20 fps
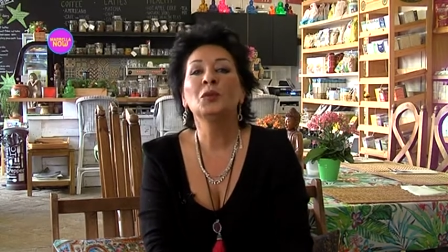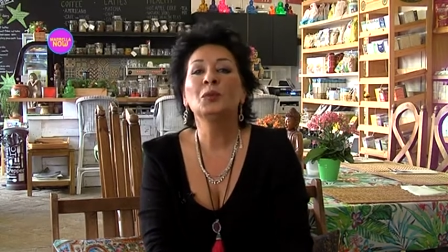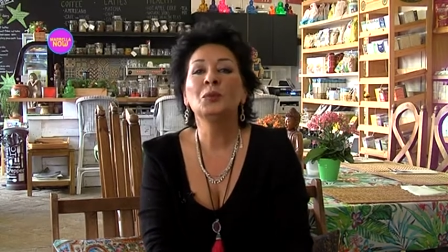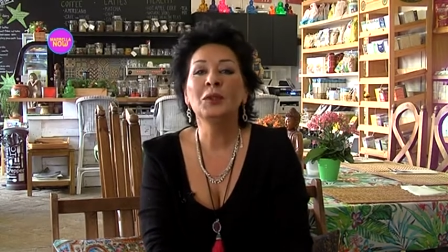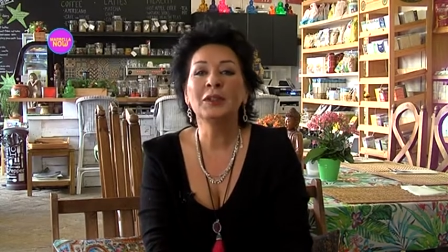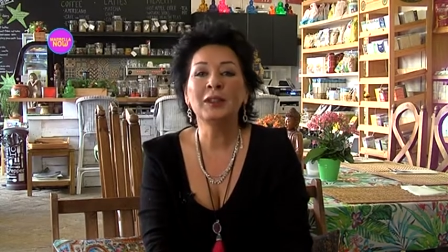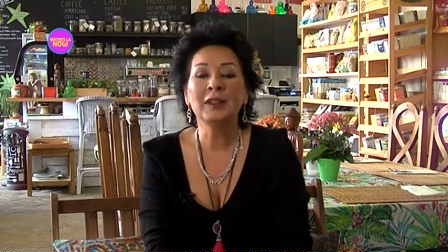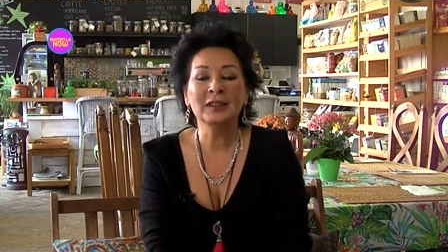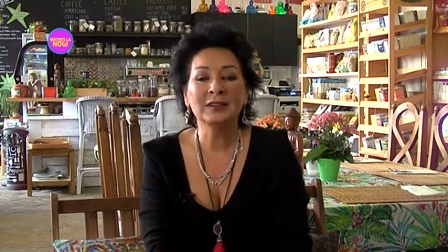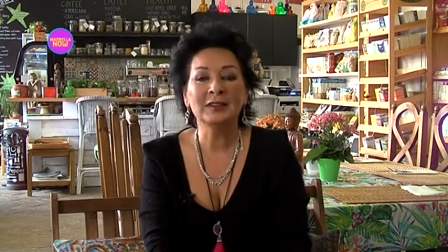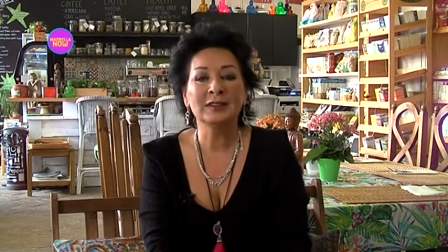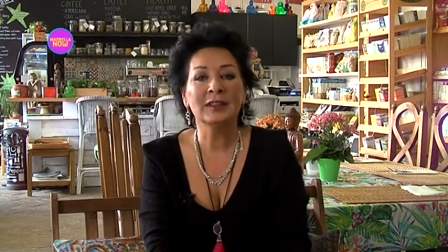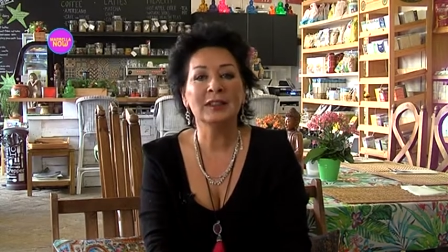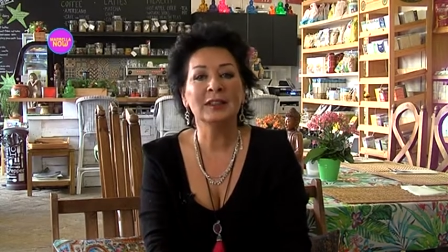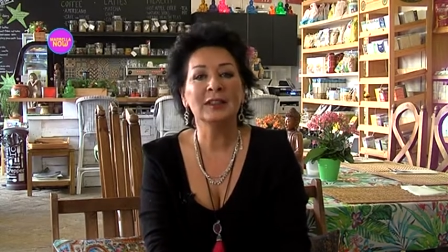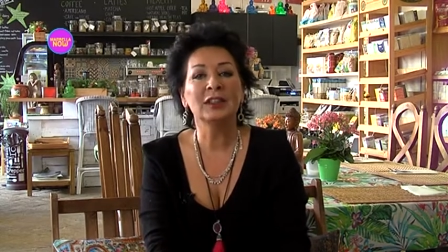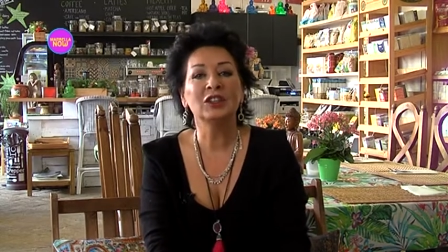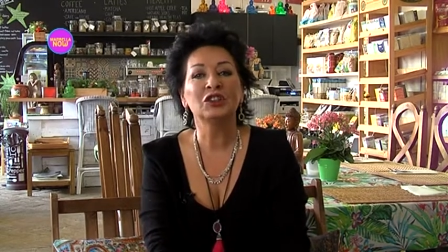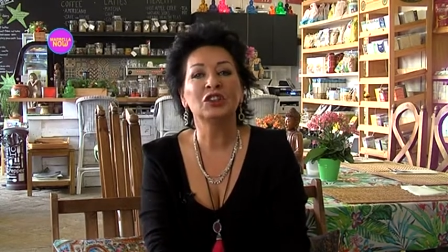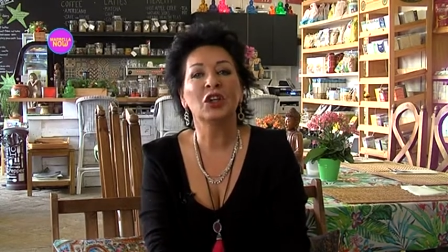but they're
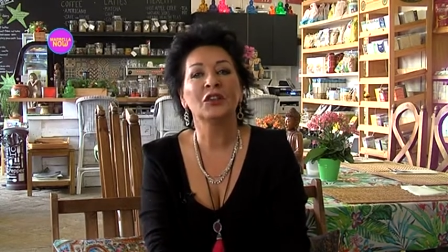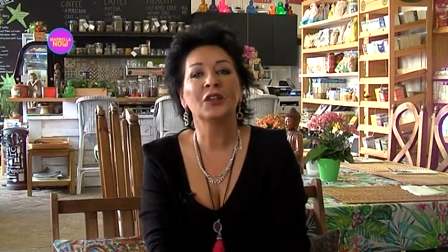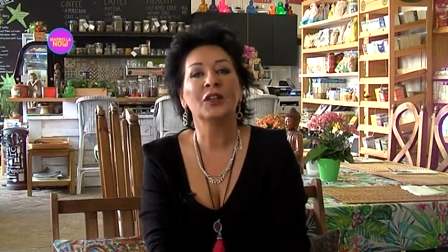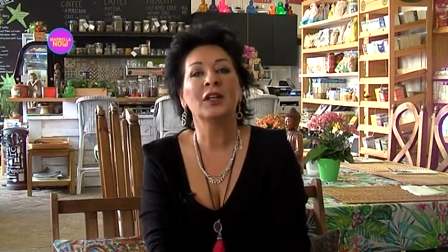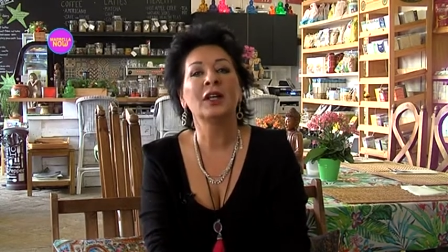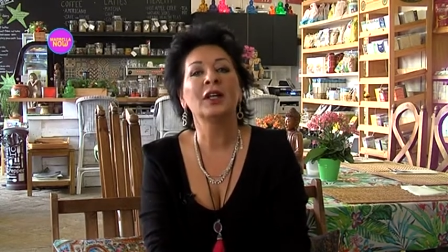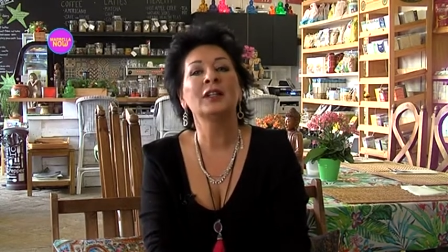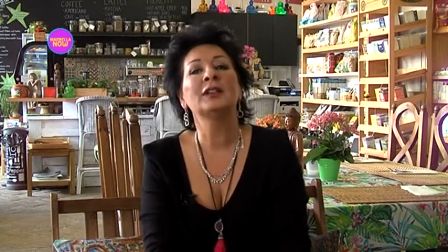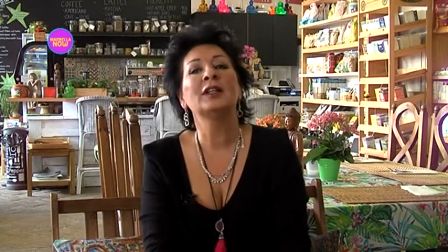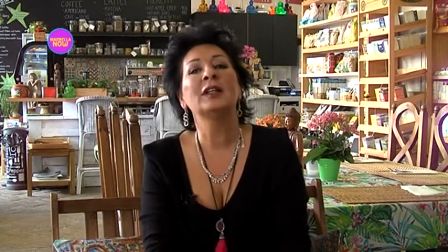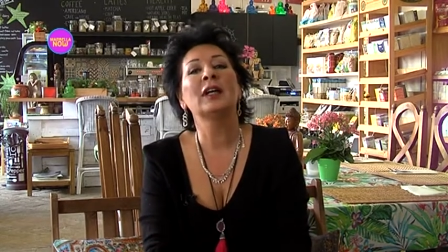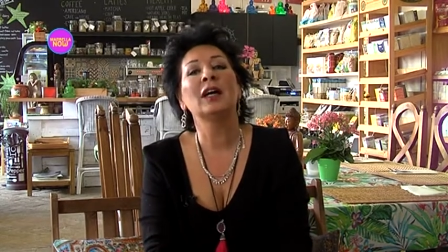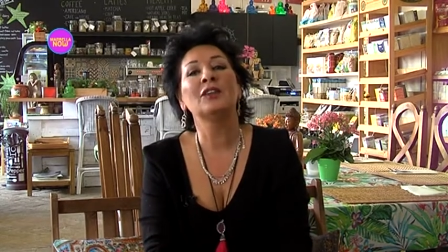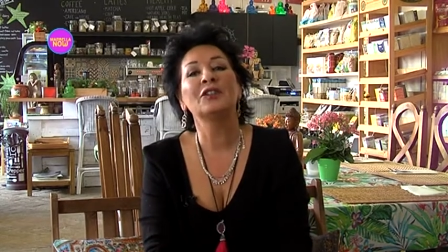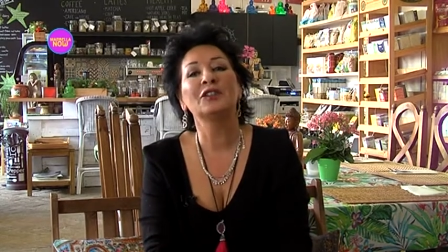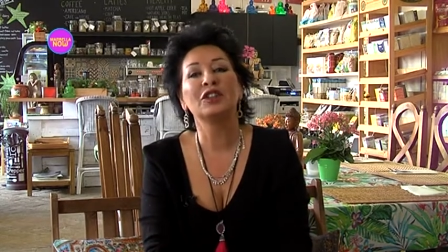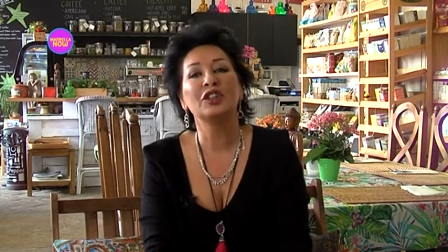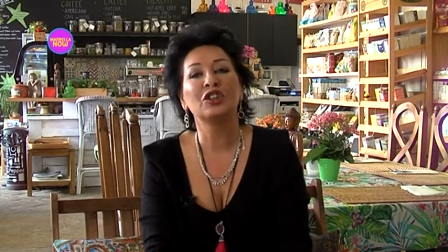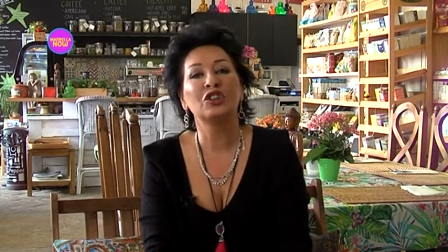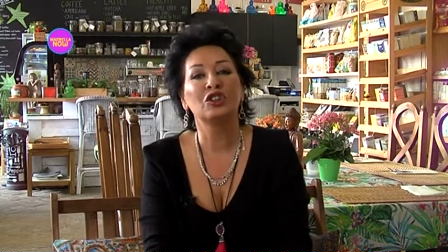seeing each other and they're
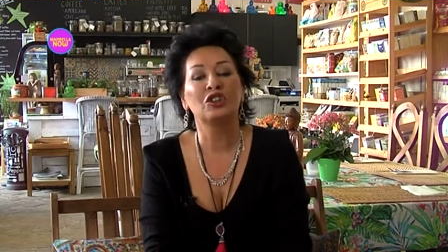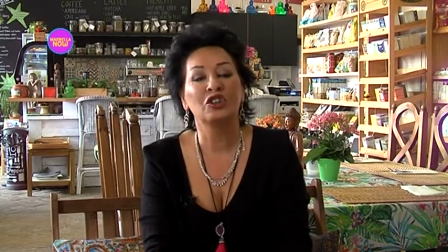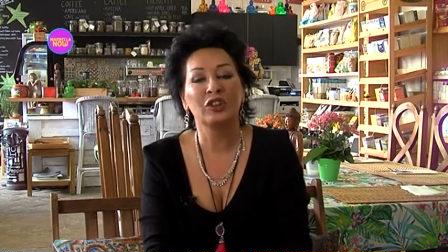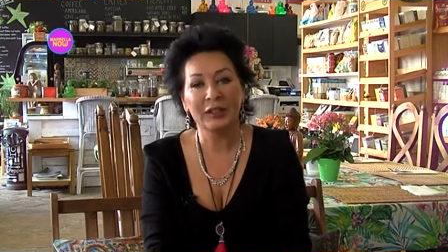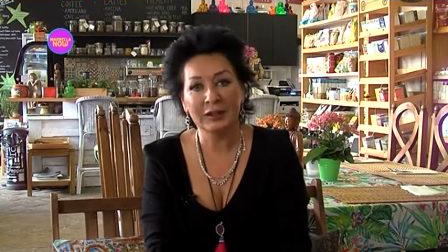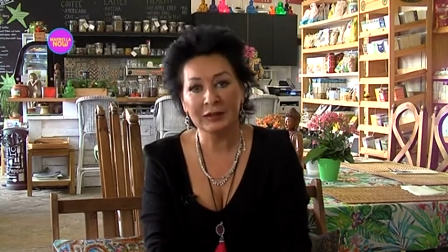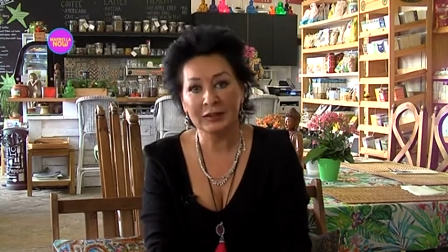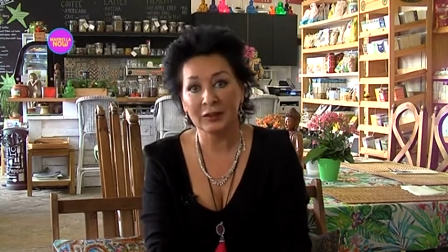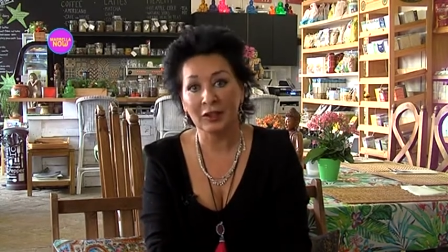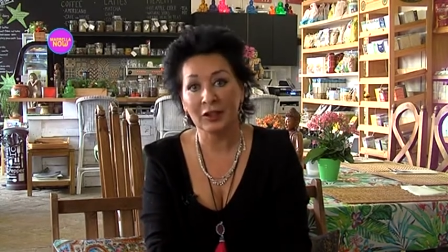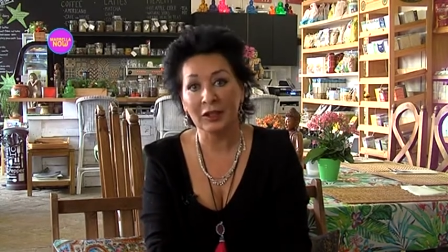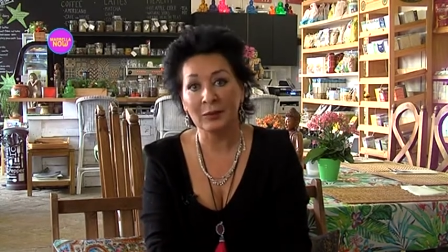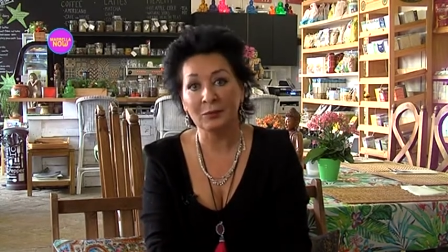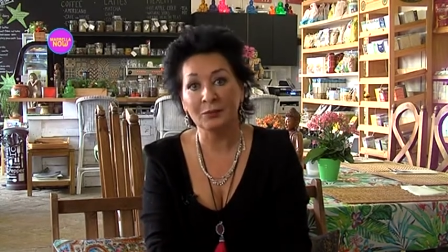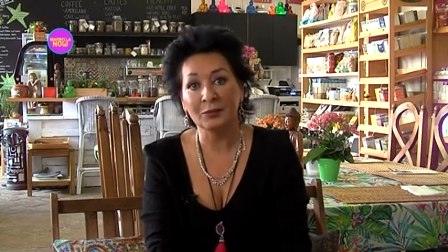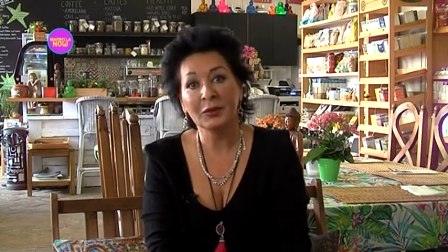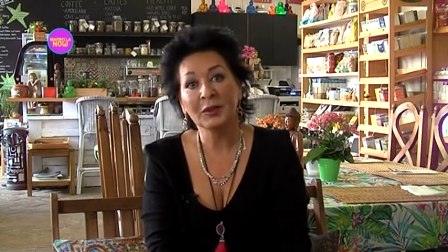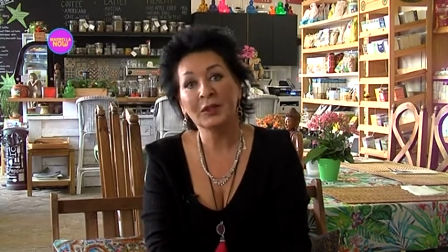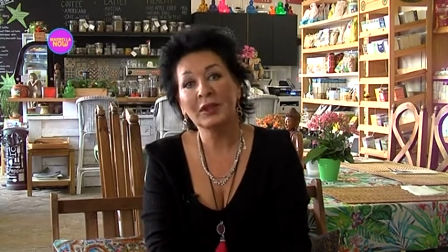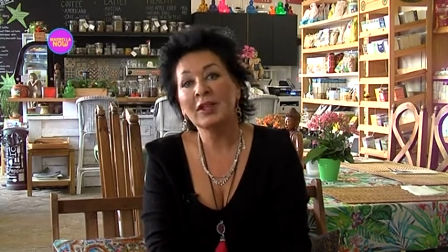having a great time.